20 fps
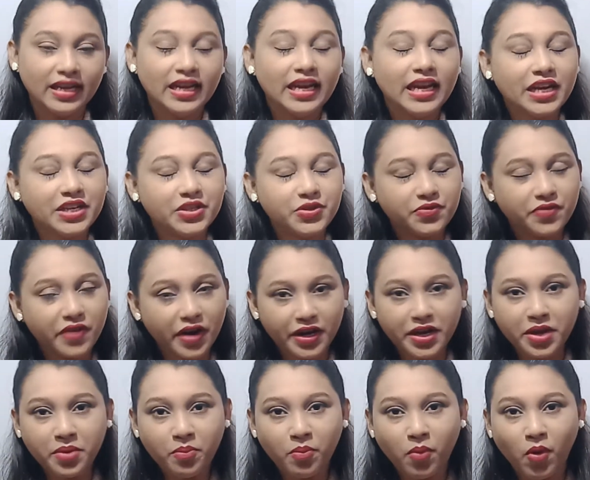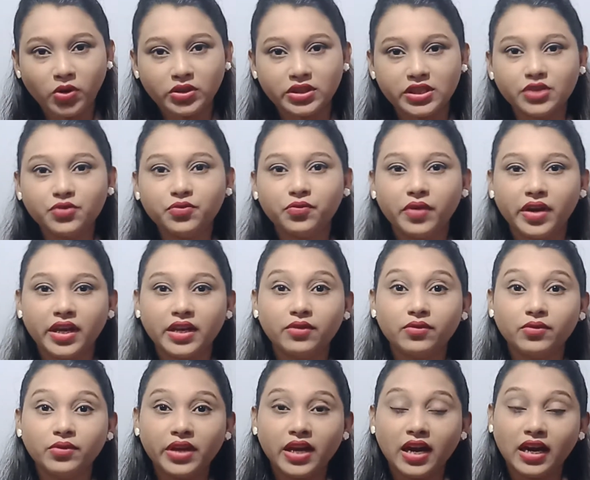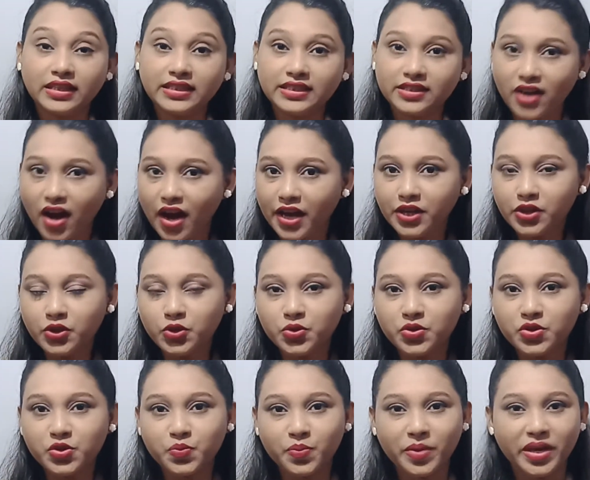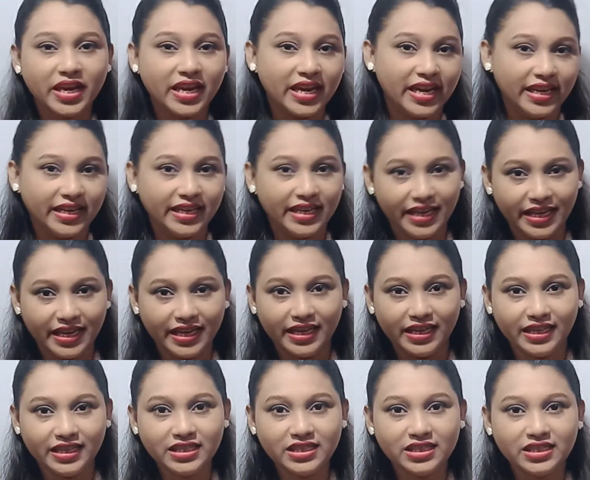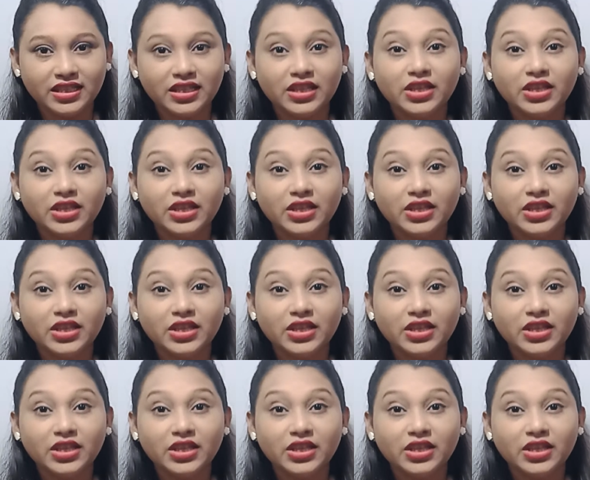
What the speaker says: It's very important when we are trying to speak in English